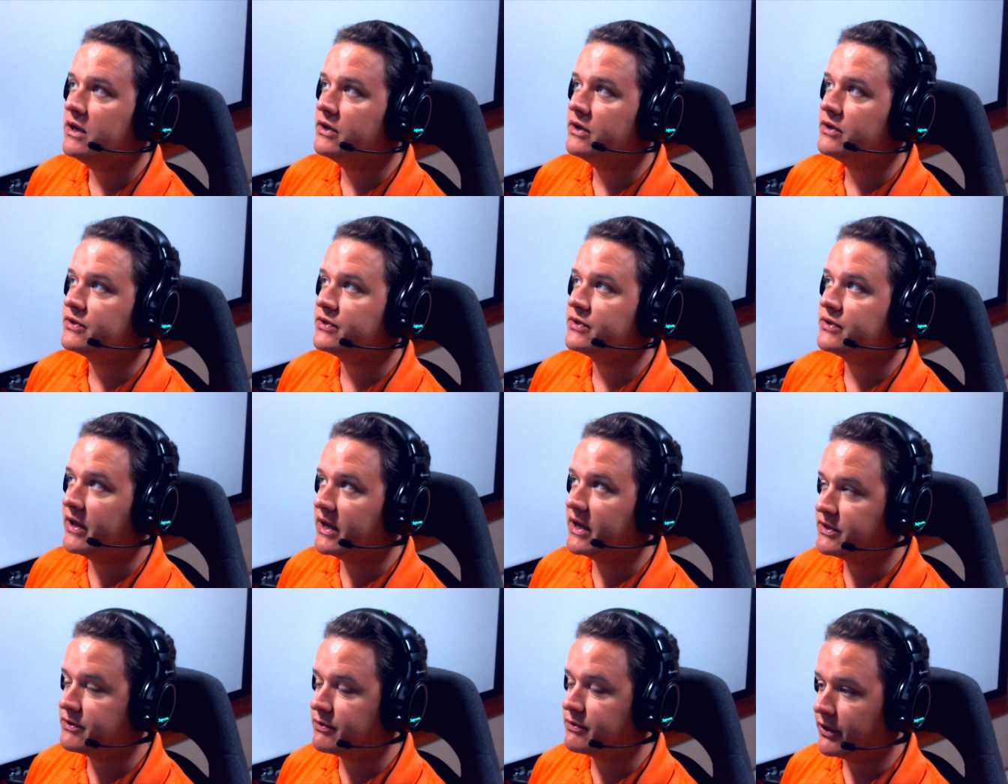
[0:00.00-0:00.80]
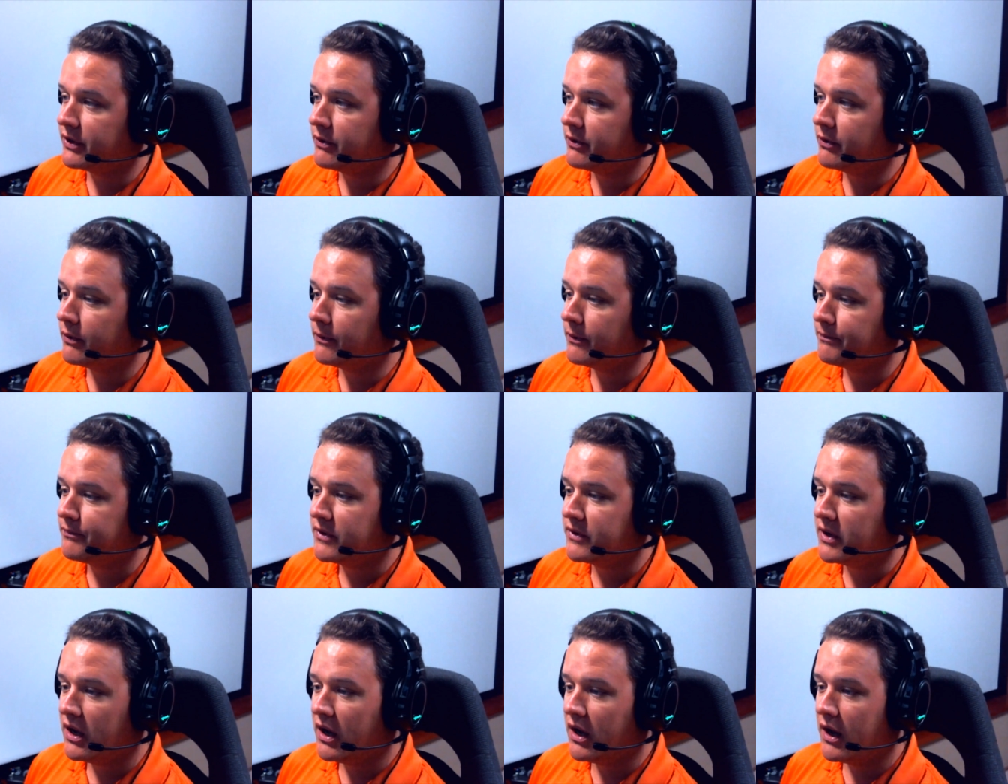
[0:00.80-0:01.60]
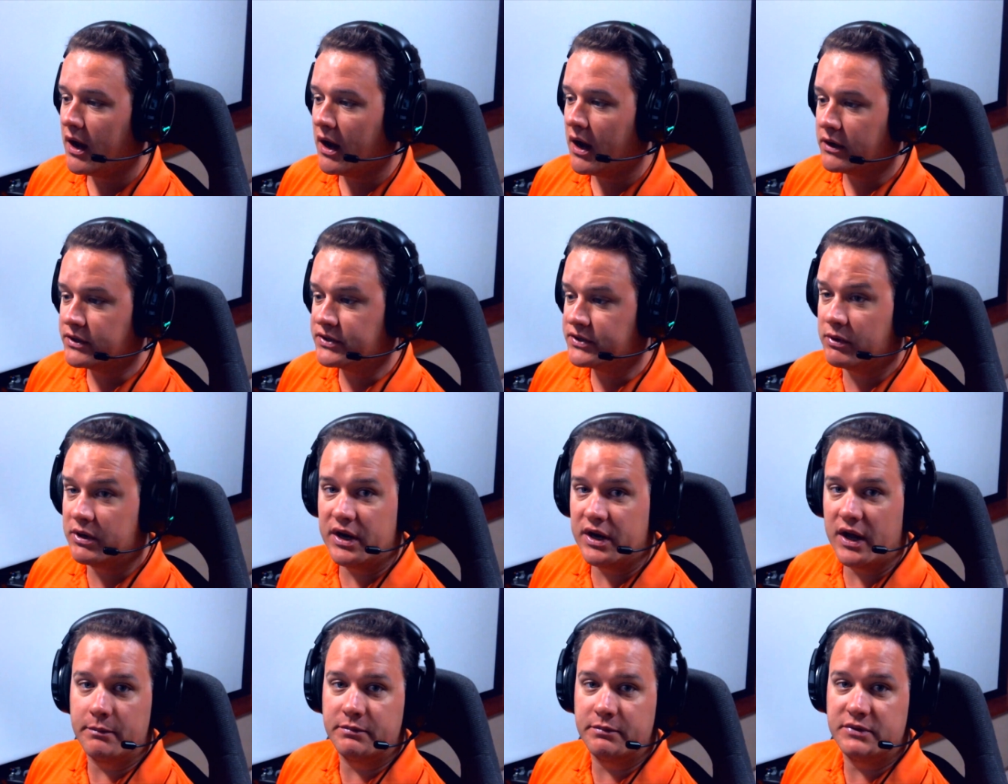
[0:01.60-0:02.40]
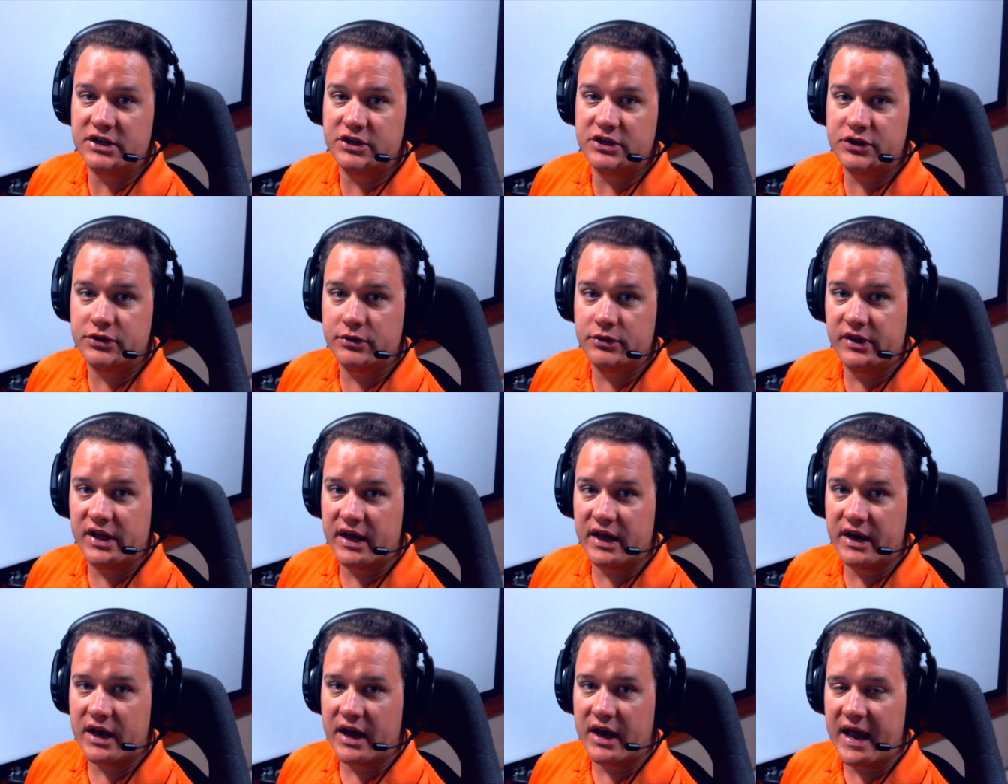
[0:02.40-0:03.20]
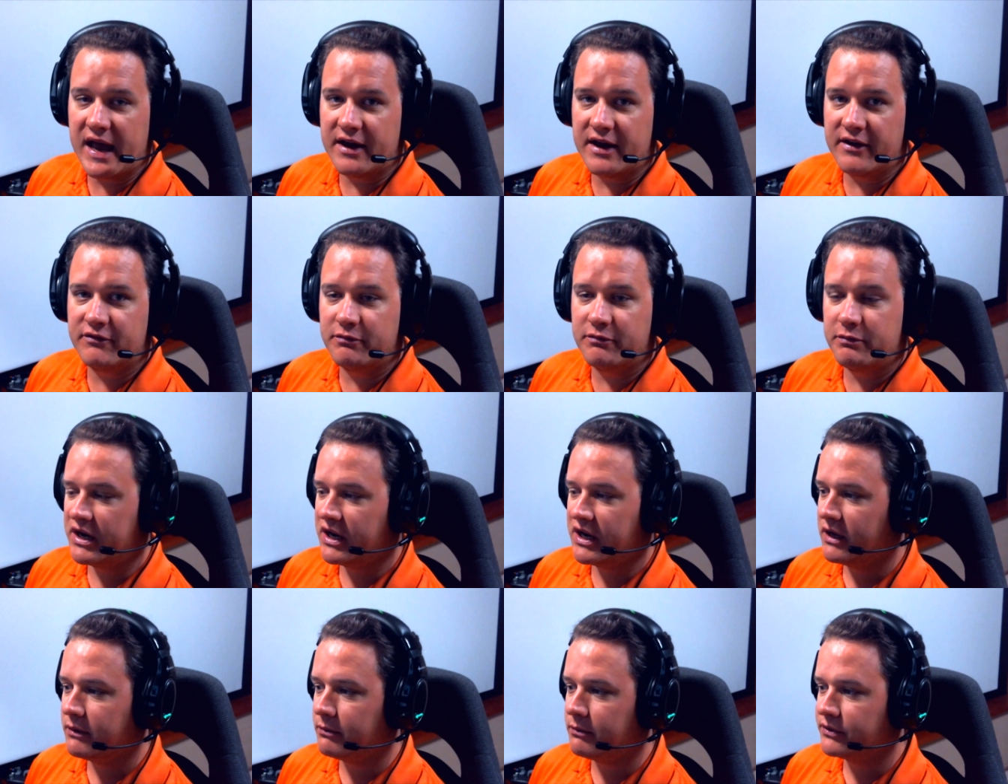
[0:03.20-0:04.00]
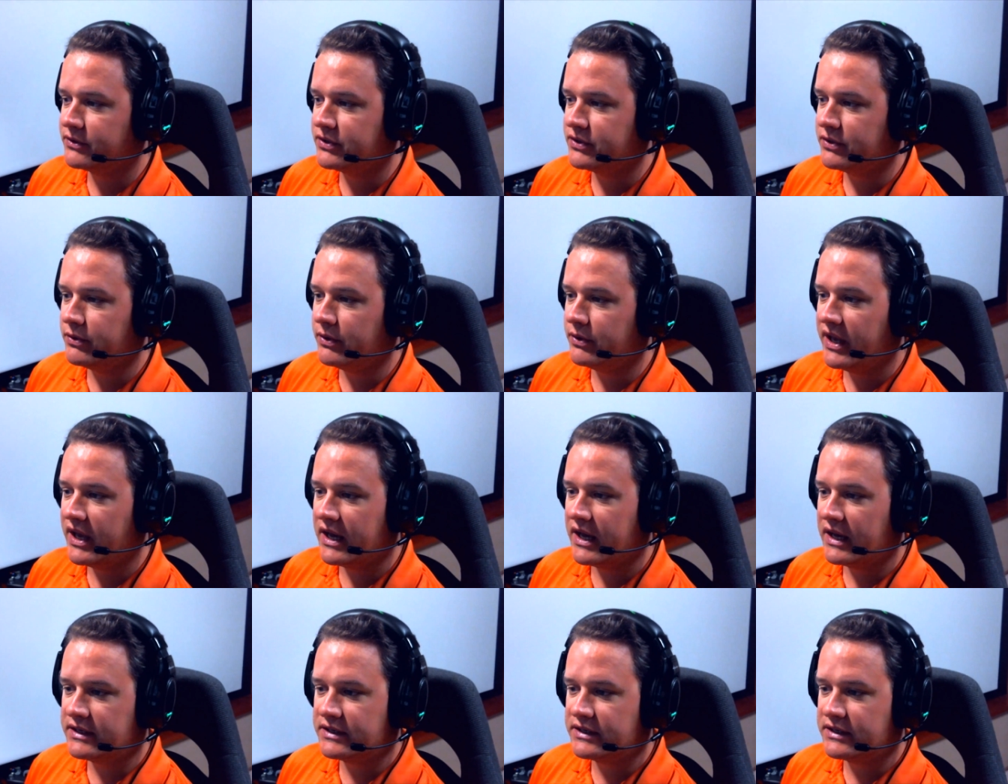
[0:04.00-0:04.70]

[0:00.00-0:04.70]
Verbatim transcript: So that's really cool. I also wanted to update you that I have been able to get